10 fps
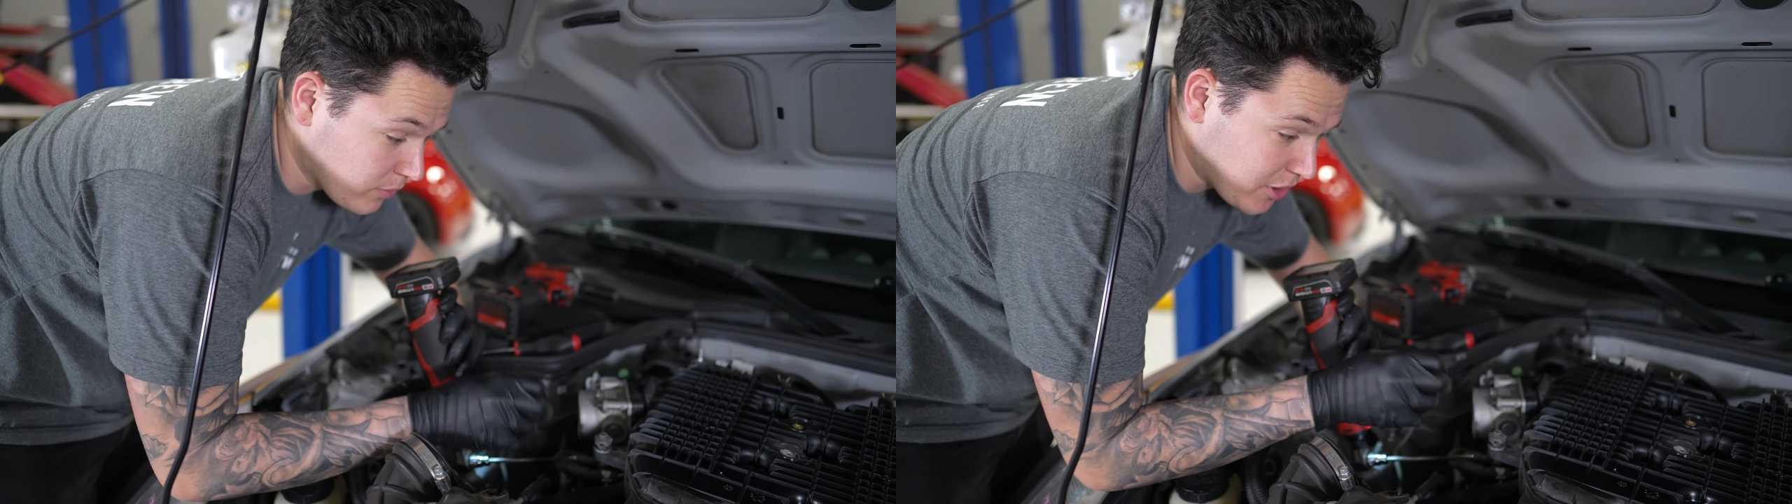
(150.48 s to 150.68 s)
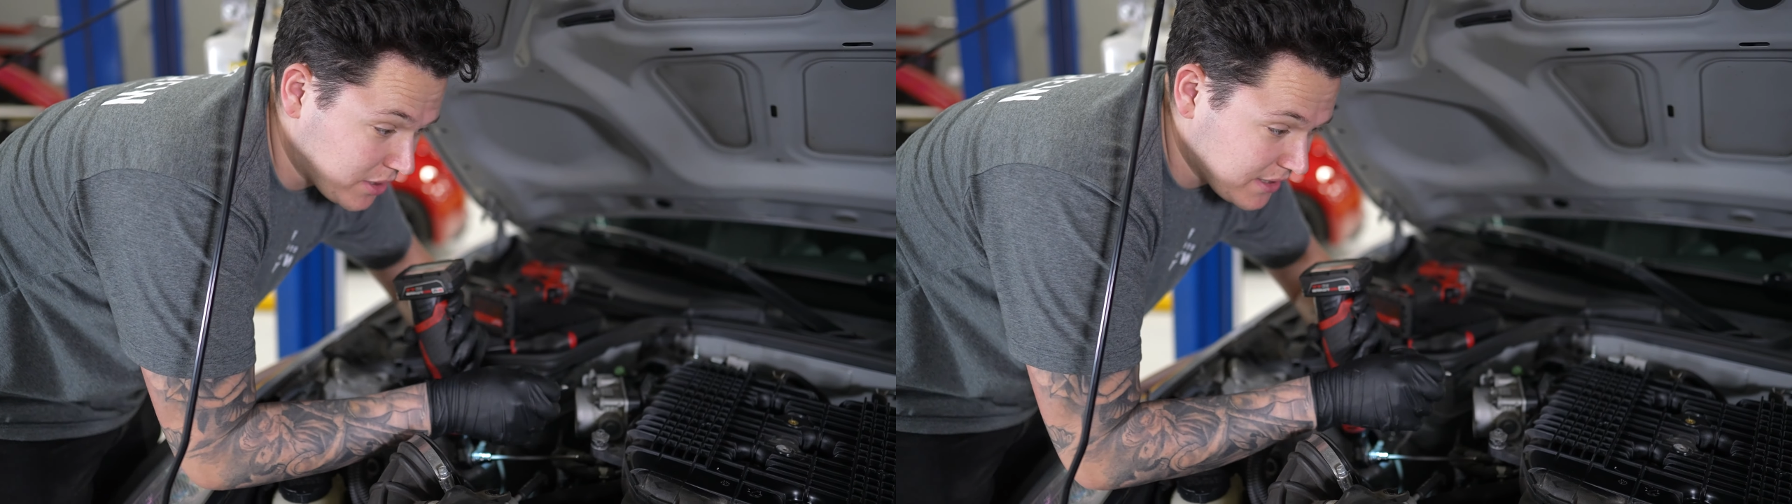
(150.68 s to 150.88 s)

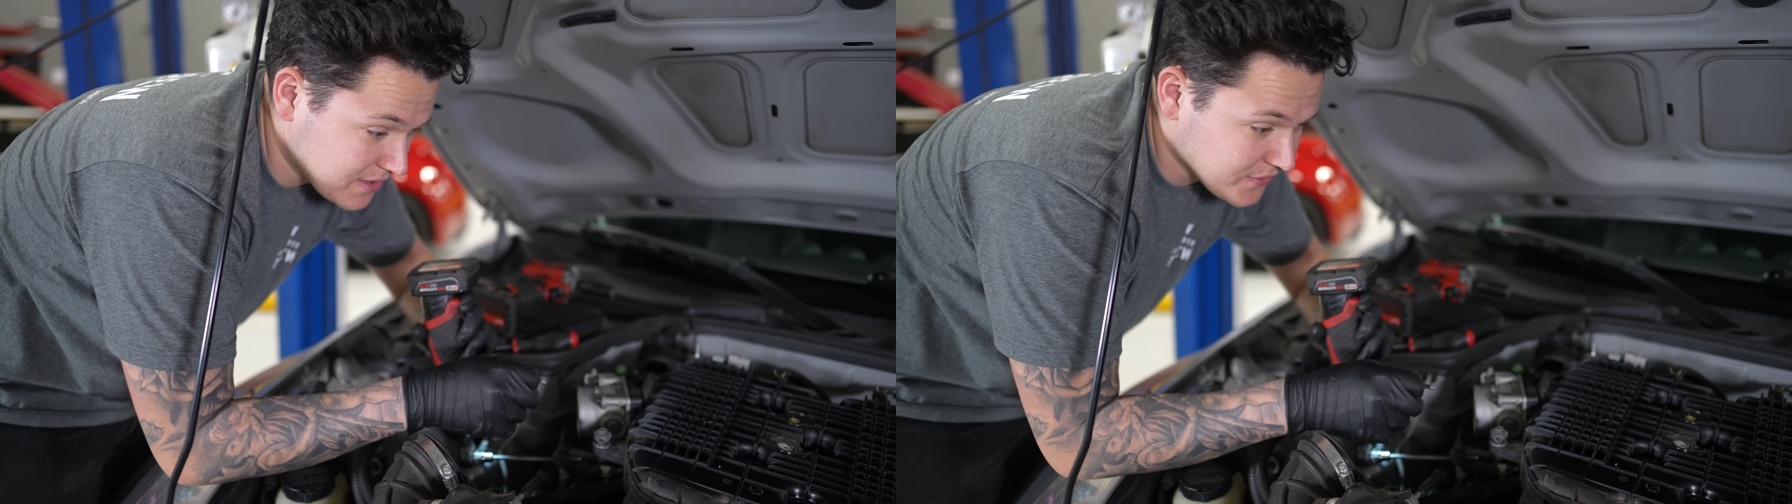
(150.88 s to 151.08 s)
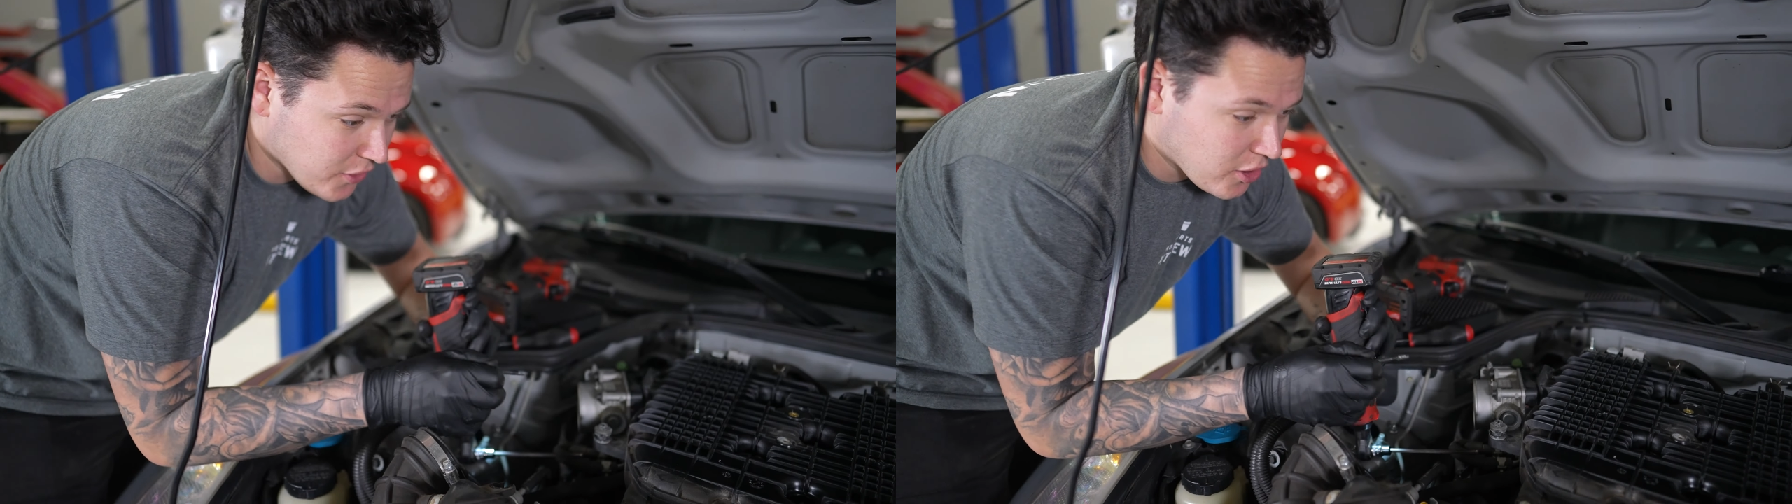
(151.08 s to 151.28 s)

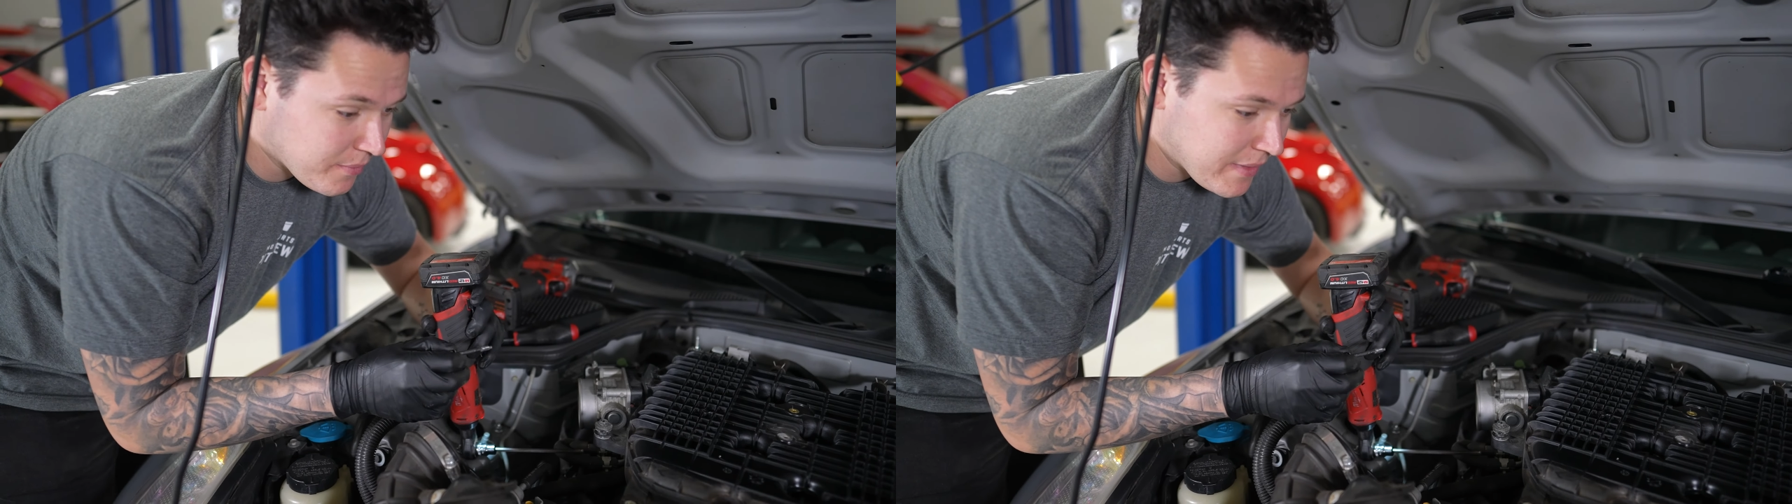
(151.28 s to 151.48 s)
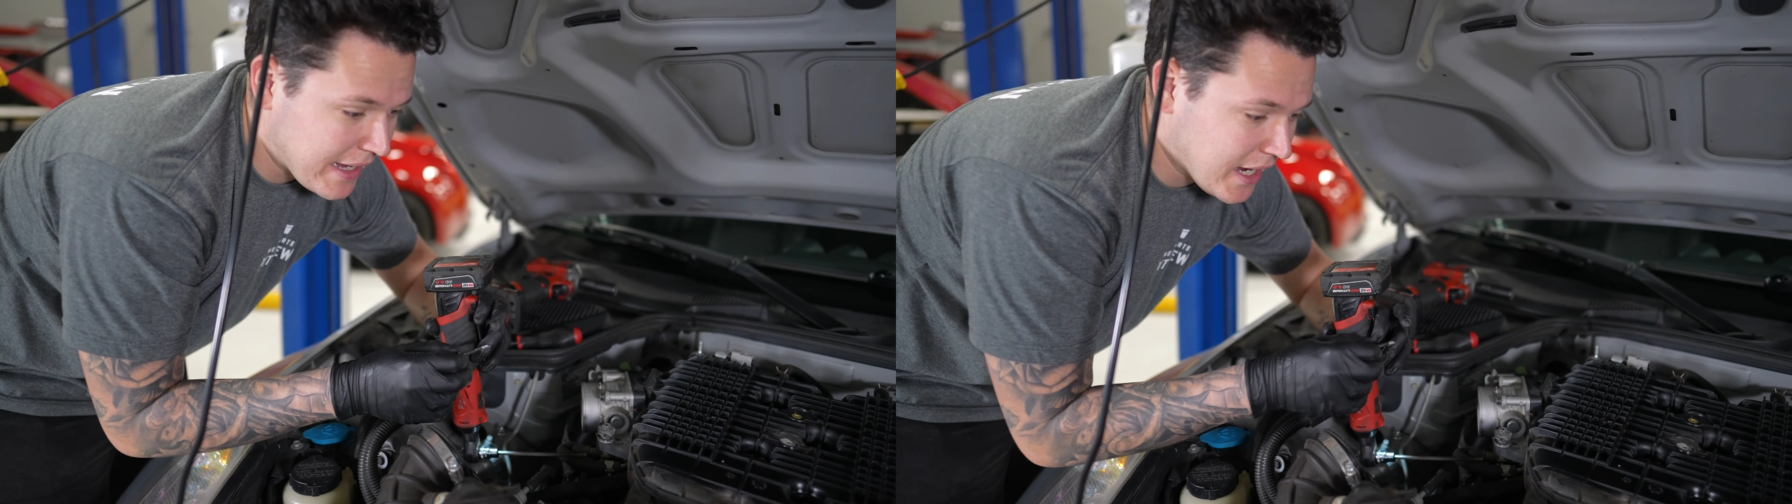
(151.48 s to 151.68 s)
bodies
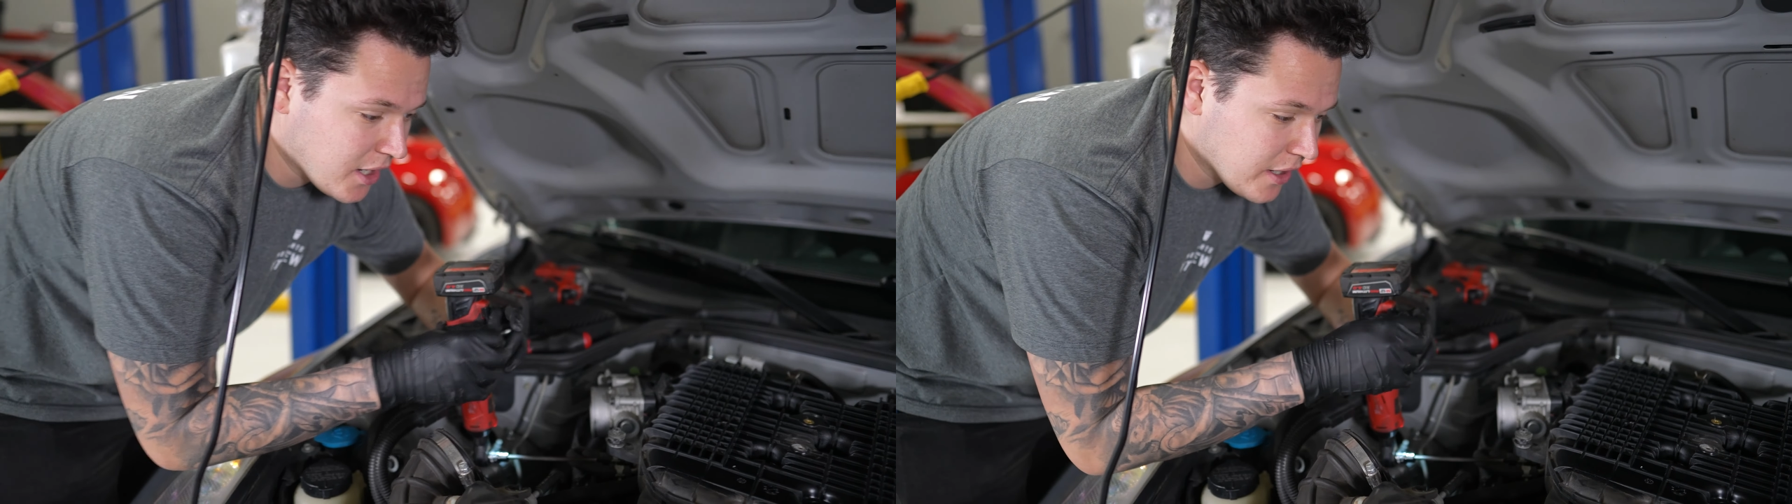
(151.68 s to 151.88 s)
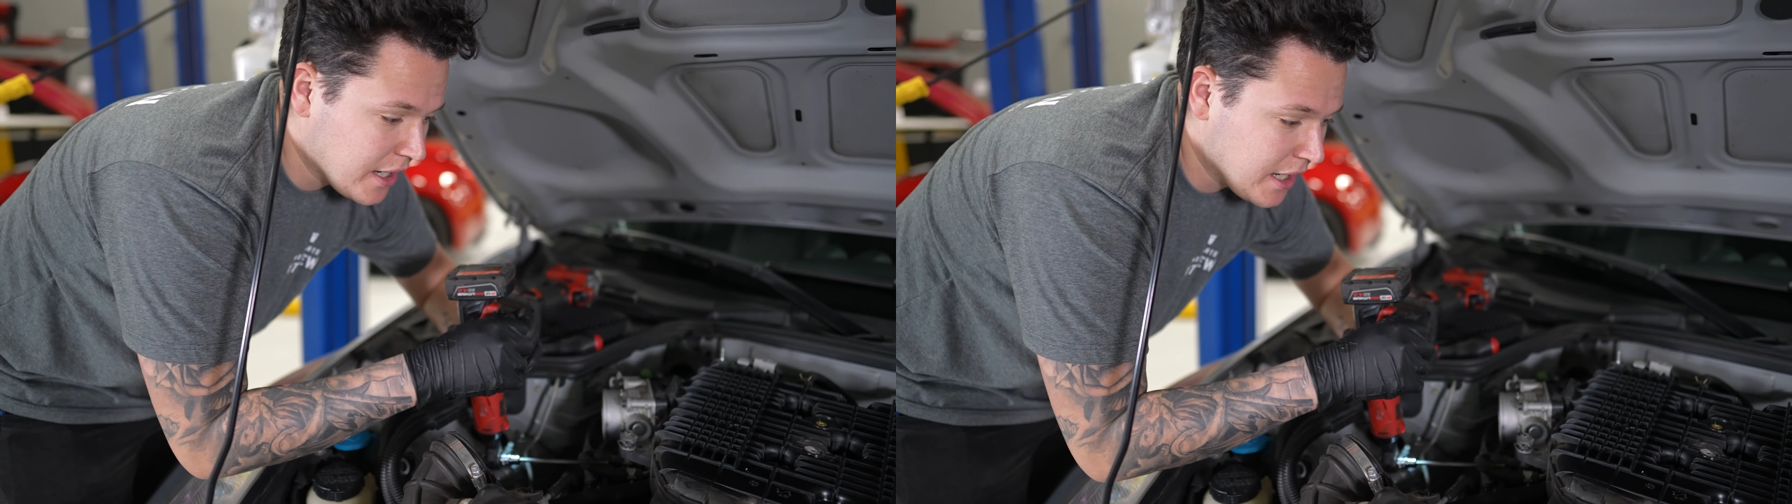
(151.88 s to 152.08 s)
from
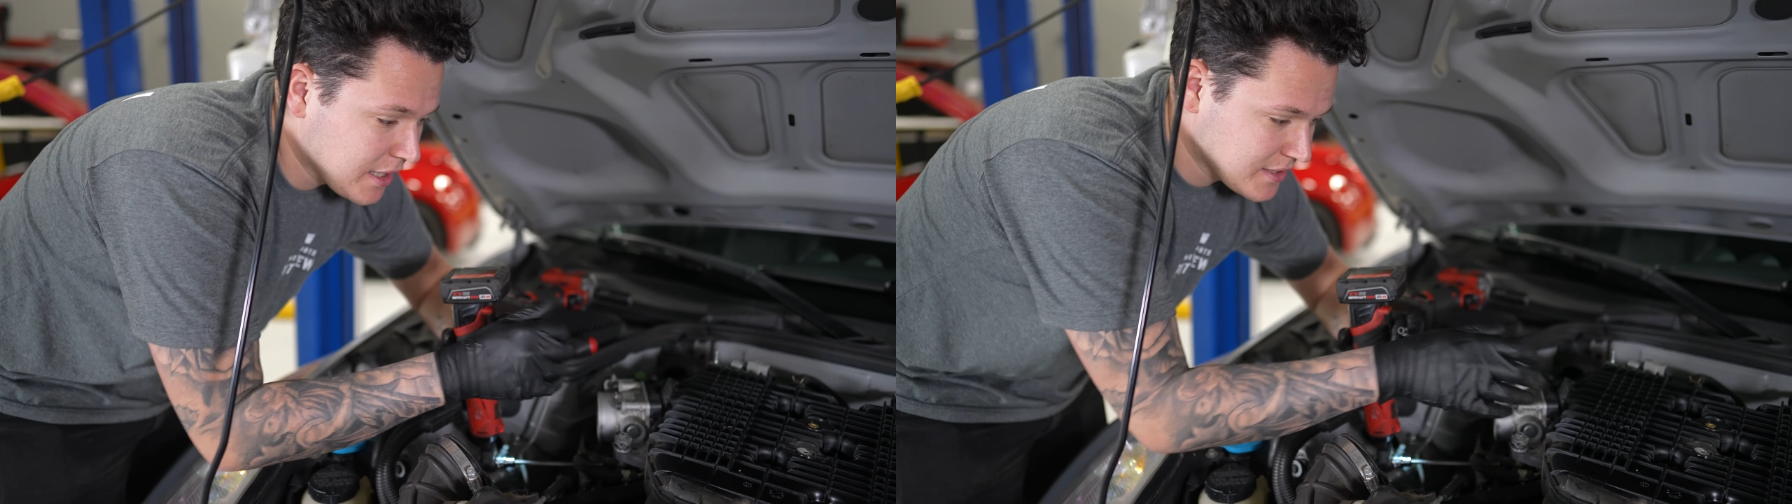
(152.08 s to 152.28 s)
our